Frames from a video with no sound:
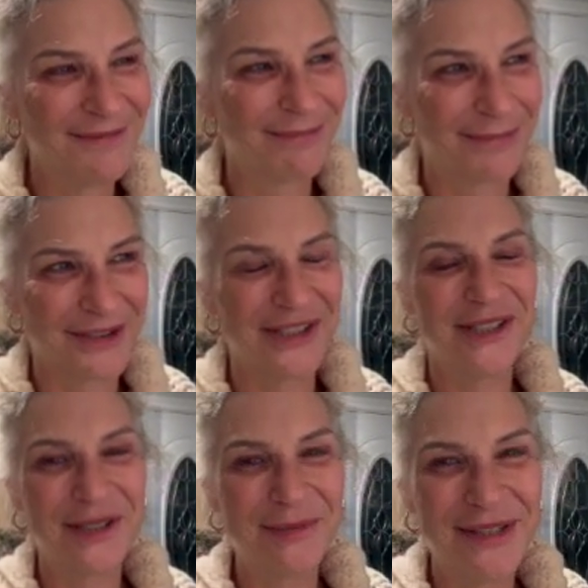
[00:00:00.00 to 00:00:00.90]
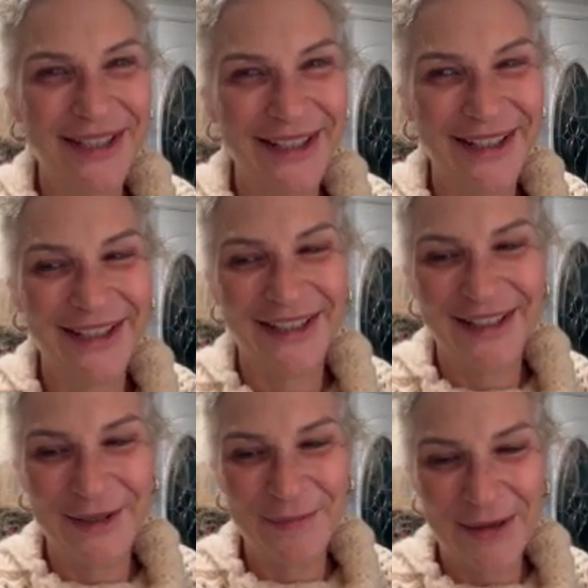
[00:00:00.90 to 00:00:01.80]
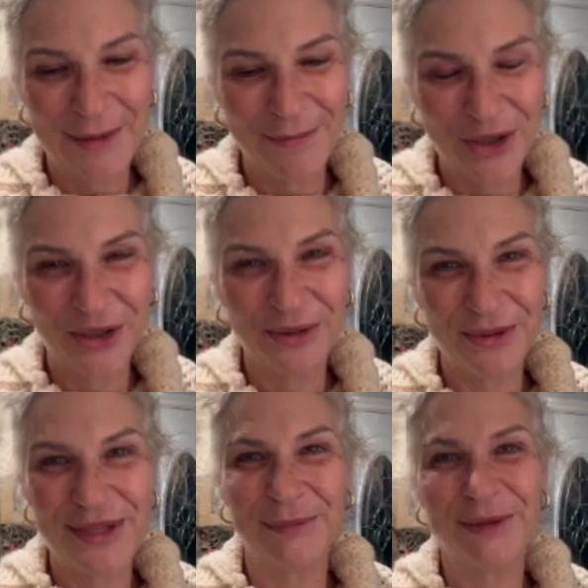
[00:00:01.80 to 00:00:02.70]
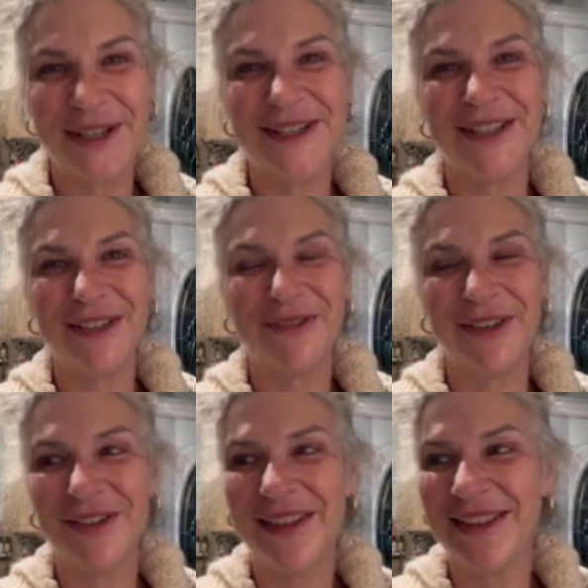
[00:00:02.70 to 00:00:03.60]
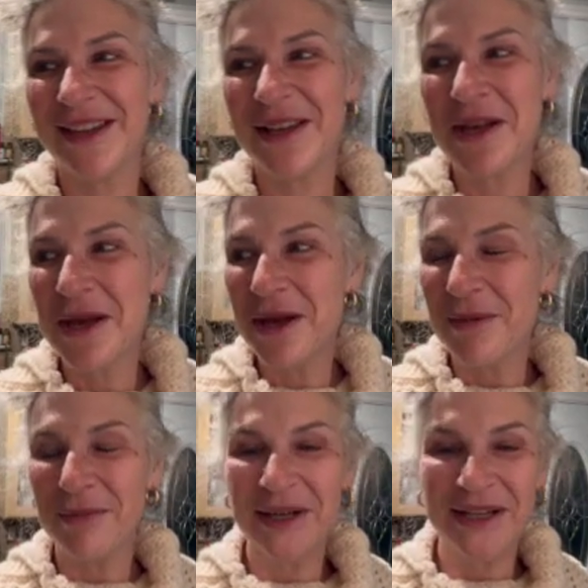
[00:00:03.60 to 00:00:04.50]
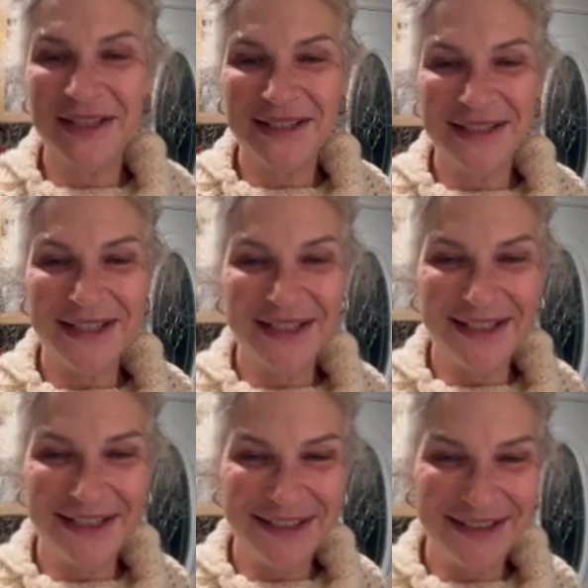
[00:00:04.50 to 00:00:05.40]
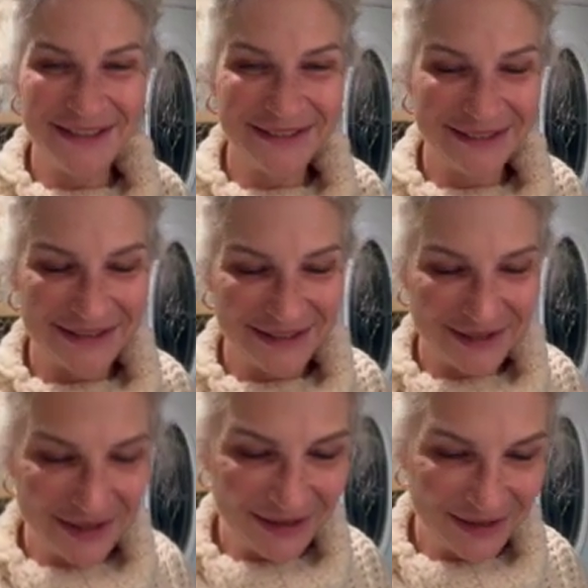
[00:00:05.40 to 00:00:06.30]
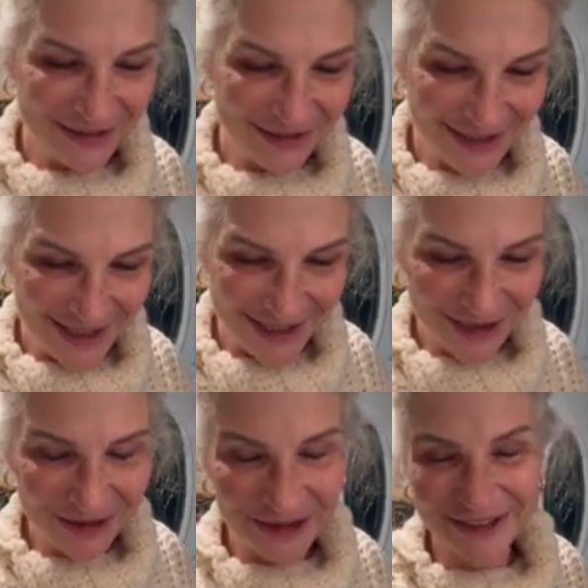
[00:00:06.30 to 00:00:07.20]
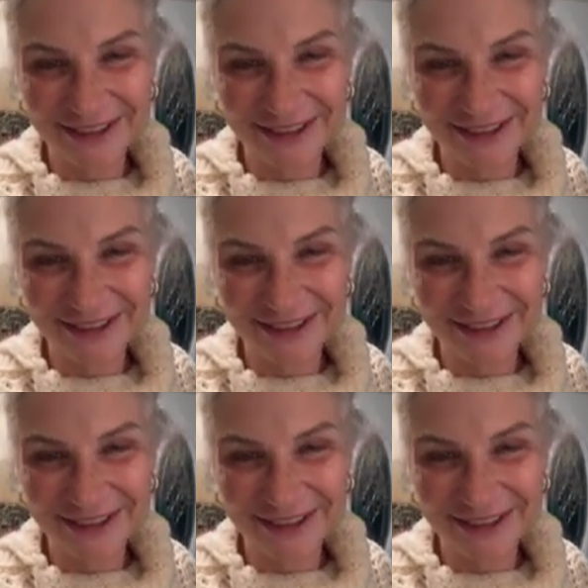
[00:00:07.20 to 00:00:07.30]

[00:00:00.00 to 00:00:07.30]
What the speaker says: perturbed. I'm sure it was the pricing of everything, but they did good.